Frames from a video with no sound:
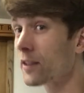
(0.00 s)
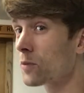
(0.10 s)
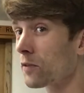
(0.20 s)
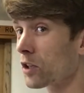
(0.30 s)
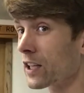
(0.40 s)

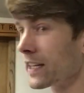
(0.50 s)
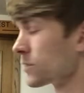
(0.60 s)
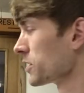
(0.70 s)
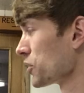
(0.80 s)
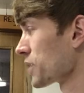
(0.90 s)
This one really
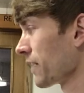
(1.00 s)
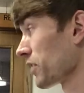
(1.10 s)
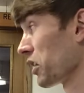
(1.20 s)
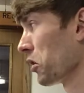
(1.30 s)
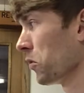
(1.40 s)
is, we just have
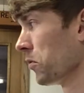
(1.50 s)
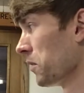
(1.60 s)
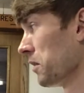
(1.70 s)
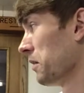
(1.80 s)
to know